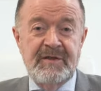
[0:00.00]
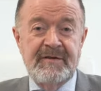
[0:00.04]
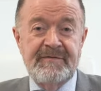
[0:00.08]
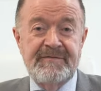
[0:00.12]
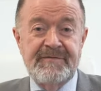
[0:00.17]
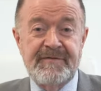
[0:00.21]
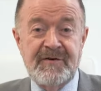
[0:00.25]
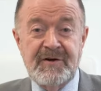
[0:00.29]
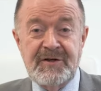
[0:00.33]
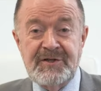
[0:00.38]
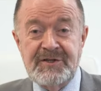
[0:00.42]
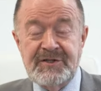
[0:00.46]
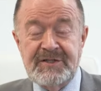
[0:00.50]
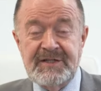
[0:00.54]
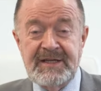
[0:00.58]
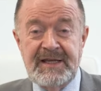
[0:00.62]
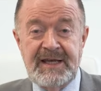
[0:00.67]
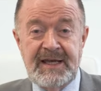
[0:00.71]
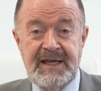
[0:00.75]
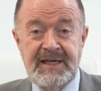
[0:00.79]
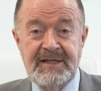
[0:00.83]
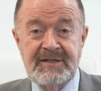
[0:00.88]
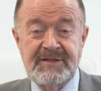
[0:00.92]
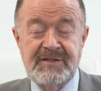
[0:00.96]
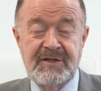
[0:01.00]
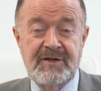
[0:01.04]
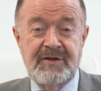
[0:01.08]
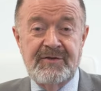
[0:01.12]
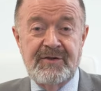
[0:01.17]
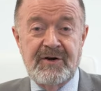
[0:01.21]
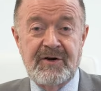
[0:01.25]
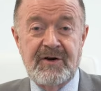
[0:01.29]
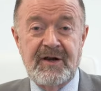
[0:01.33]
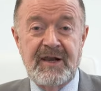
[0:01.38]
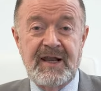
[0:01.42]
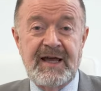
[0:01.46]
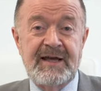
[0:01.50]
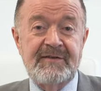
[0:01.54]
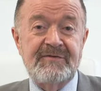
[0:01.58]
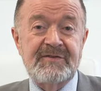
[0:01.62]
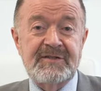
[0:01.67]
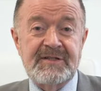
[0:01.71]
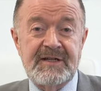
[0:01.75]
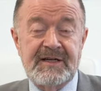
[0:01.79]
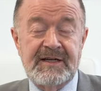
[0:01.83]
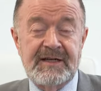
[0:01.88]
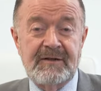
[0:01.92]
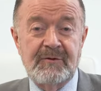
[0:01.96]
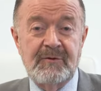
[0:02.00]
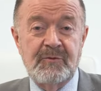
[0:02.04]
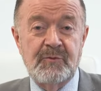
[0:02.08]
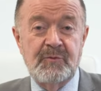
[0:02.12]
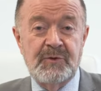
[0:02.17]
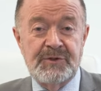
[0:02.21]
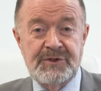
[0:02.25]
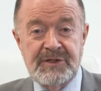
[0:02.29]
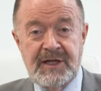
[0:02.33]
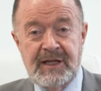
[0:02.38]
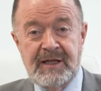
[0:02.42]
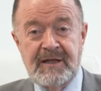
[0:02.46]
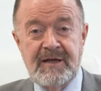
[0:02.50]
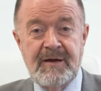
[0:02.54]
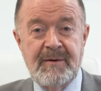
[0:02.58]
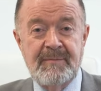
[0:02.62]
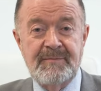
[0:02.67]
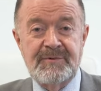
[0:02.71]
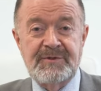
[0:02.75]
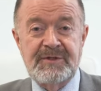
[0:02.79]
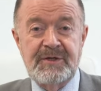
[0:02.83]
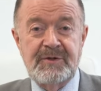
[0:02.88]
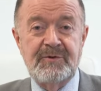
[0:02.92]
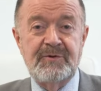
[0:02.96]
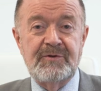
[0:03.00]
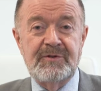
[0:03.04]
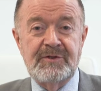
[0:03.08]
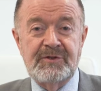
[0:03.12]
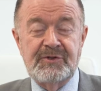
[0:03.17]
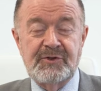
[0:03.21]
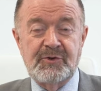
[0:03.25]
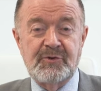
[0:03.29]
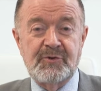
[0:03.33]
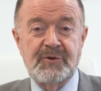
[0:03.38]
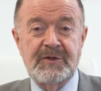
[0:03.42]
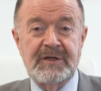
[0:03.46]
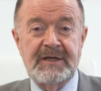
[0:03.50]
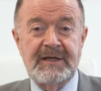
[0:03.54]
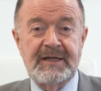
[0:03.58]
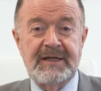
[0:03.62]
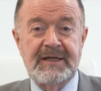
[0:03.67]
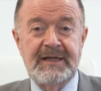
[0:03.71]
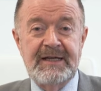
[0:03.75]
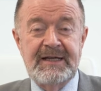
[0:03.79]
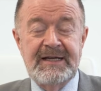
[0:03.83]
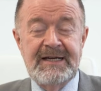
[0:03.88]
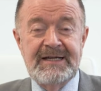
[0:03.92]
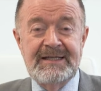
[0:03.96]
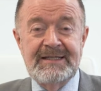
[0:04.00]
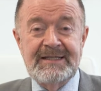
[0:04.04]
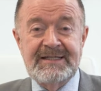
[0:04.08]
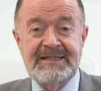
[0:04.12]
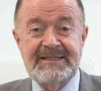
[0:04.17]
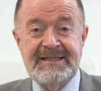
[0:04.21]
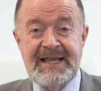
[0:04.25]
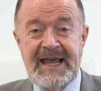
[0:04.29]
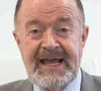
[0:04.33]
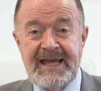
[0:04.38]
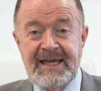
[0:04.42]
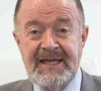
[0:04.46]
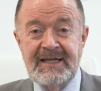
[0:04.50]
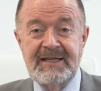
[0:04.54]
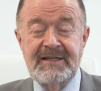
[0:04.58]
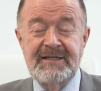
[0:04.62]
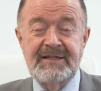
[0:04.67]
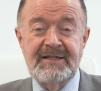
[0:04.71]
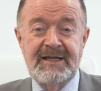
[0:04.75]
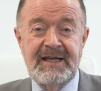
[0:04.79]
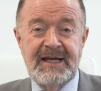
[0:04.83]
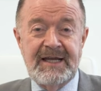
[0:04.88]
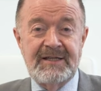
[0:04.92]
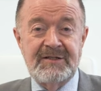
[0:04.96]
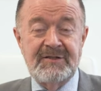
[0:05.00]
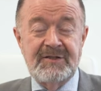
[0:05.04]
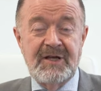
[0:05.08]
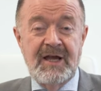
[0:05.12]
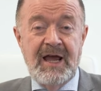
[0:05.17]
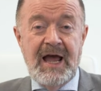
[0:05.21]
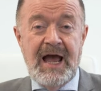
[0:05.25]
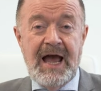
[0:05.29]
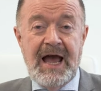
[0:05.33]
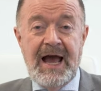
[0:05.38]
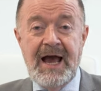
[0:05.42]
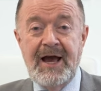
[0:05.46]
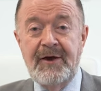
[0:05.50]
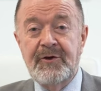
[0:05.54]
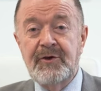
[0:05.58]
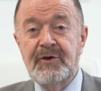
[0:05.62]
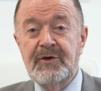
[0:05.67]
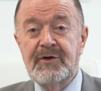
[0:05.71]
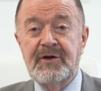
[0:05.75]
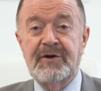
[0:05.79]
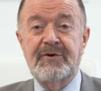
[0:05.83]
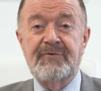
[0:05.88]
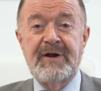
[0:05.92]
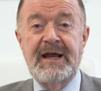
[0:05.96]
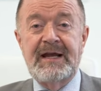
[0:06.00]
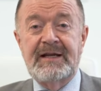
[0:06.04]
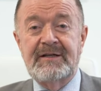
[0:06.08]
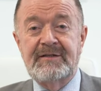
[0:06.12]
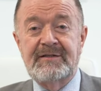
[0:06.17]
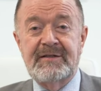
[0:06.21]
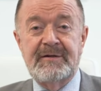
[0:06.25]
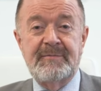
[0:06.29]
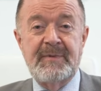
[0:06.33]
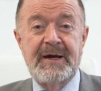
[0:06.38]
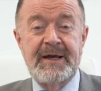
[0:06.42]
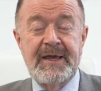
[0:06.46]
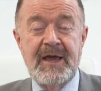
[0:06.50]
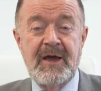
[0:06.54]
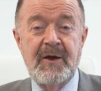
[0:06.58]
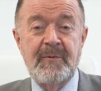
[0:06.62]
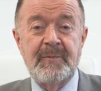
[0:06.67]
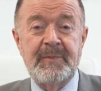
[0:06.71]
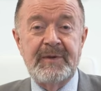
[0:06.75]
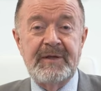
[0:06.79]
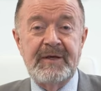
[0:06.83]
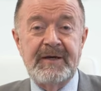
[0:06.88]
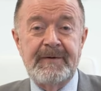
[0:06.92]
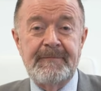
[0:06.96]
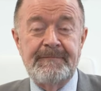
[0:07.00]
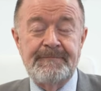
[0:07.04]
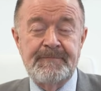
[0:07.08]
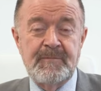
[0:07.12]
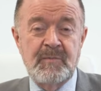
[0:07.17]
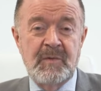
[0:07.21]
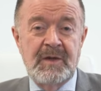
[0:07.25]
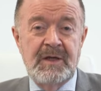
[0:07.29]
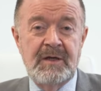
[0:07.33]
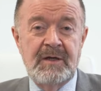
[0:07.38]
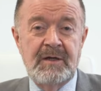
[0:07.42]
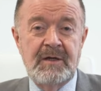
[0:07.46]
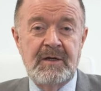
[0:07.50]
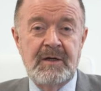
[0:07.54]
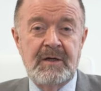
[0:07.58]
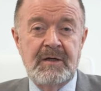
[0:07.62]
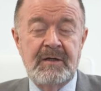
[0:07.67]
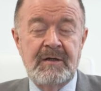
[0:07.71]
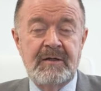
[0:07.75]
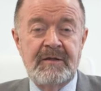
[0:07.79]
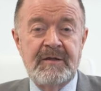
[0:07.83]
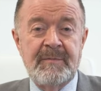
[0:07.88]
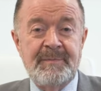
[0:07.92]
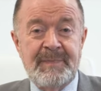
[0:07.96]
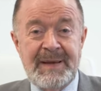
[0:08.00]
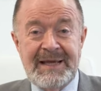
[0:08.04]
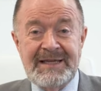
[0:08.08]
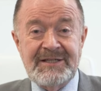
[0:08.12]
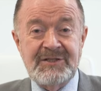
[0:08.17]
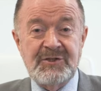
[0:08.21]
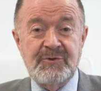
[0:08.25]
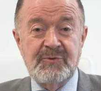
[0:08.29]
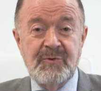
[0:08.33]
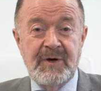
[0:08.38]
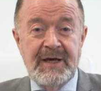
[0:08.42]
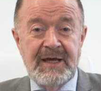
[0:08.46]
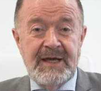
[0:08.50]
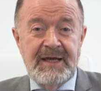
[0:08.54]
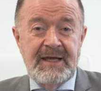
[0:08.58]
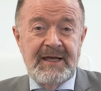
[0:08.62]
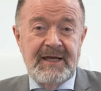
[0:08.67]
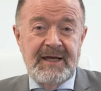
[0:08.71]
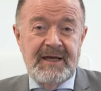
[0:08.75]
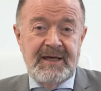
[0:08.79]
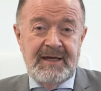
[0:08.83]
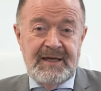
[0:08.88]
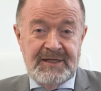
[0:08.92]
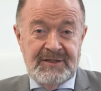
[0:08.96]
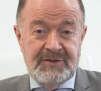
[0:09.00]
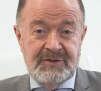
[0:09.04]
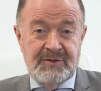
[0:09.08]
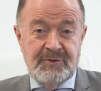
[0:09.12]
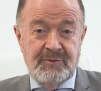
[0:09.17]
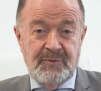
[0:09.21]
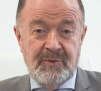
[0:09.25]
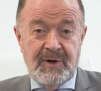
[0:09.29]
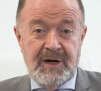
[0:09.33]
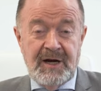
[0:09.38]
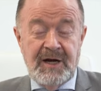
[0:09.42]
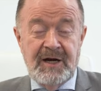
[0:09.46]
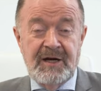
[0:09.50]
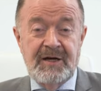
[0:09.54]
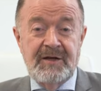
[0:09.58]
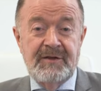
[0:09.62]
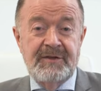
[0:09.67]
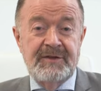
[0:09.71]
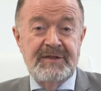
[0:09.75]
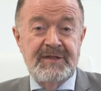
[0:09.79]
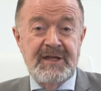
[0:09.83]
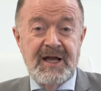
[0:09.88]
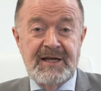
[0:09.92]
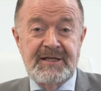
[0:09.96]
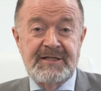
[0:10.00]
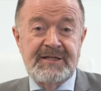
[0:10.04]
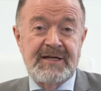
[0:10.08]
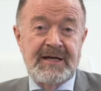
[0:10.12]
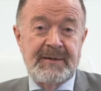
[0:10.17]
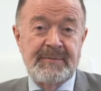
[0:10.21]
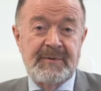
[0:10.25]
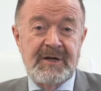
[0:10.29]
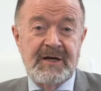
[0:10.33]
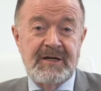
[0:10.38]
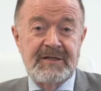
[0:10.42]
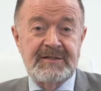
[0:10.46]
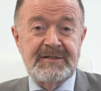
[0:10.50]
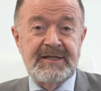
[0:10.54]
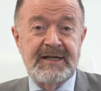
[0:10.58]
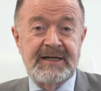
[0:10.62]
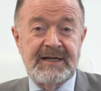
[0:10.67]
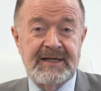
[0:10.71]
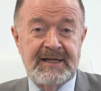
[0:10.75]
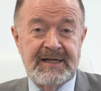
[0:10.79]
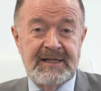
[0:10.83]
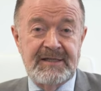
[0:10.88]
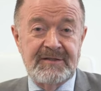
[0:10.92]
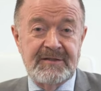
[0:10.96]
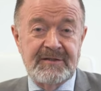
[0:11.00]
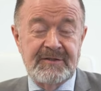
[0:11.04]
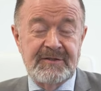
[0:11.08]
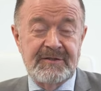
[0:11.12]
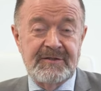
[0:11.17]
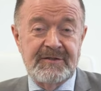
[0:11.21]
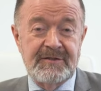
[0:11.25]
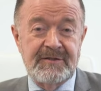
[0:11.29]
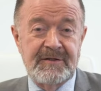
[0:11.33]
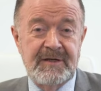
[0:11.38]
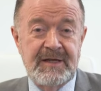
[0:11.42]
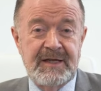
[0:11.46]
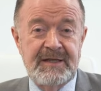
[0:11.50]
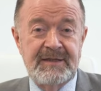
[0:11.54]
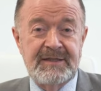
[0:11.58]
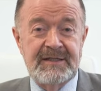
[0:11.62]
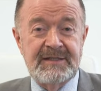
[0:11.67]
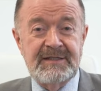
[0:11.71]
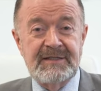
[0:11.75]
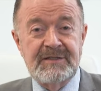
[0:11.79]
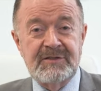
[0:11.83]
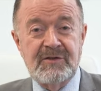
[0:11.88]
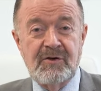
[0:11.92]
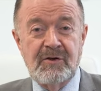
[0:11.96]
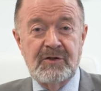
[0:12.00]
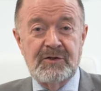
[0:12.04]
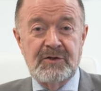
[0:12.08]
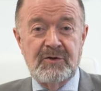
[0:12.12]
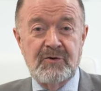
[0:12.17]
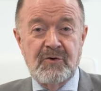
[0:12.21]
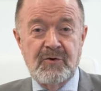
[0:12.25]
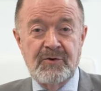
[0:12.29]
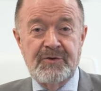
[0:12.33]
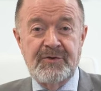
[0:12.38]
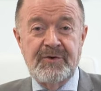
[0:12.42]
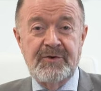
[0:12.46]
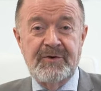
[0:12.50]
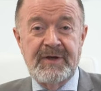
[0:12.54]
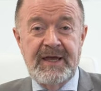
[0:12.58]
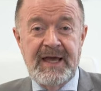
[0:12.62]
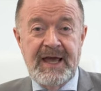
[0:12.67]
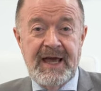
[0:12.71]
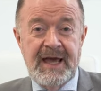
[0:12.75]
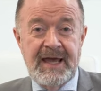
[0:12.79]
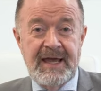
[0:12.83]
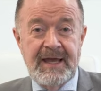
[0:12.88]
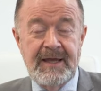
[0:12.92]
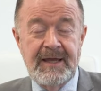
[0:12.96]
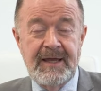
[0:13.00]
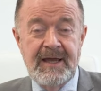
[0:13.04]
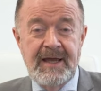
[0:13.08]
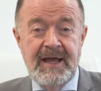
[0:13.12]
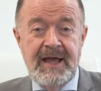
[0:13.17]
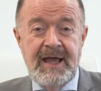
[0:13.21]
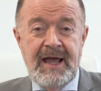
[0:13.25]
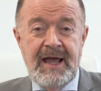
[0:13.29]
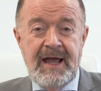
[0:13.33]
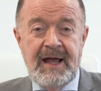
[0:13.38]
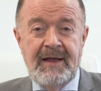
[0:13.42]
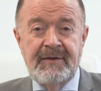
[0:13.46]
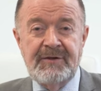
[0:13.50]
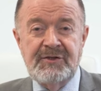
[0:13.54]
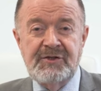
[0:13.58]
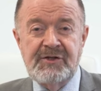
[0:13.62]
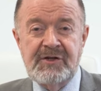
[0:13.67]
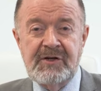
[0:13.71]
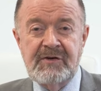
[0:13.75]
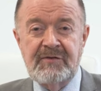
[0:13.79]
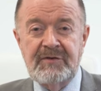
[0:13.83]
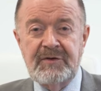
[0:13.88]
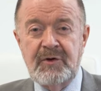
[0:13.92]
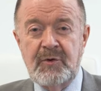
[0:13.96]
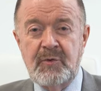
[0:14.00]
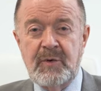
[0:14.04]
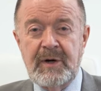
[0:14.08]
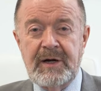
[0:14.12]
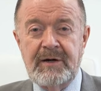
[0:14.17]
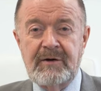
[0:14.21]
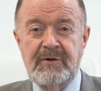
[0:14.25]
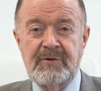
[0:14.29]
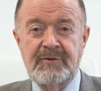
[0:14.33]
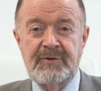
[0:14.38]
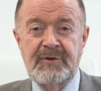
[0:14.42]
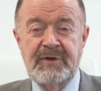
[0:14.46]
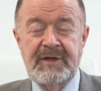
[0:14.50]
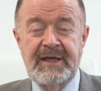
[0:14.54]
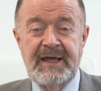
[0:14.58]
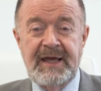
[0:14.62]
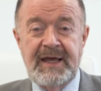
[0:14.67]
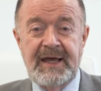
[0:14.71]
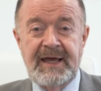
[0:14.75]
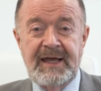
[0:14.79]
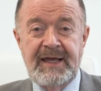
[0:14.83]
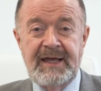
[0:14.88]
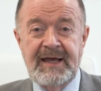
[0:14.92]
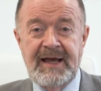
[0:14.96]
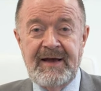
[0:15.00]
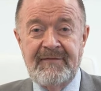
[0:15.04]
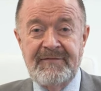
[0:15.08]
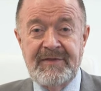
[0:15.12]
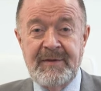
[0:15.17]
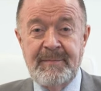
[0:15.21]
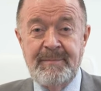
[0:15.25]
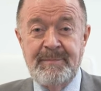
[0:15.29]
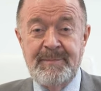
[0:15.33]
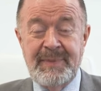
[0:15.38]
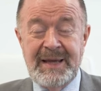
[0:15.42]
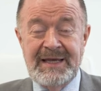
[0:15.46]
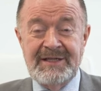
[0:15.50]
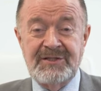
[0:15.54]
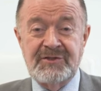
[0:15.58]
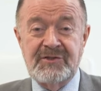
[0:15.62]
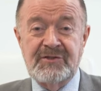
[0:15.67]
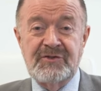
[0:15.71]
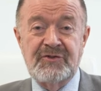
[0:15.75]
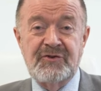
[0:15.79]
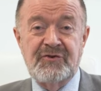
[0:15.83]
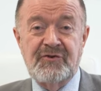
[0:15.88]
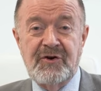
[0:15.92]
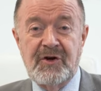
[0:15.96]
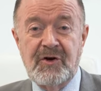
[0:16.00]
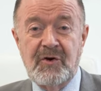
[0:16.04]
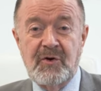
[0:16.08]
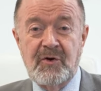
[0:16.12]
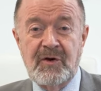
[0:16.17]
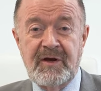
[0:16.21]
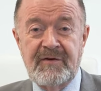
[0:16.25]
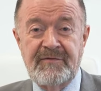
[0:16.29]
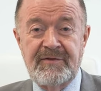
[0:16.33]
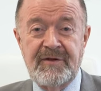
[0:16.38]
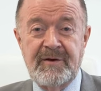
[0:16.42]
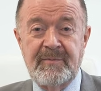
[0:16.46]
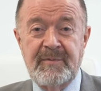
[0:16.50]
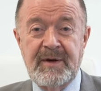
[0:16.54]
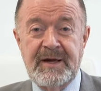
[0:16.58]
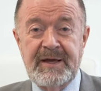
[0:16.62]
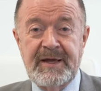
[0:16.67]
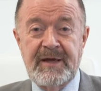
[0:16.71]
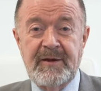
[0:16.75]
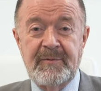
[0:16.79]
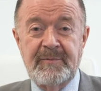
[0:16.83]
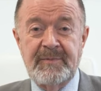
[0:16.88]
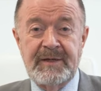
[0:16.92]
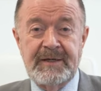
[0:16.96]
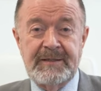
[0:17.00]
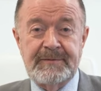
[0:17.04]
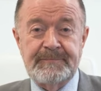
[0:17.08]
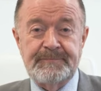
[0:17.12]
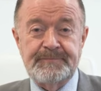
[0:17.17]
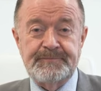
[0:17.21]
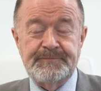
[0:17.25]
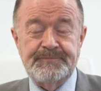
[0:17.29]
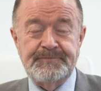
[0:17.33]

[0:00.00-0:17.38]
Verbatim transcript: The first is their lifestyle, which I'll come to shortly. The second is how you correct their myopia. The best way is to wear nighttime contact lenses. This is called ortho-K and children who wear Ortho K have the best control of their myopia.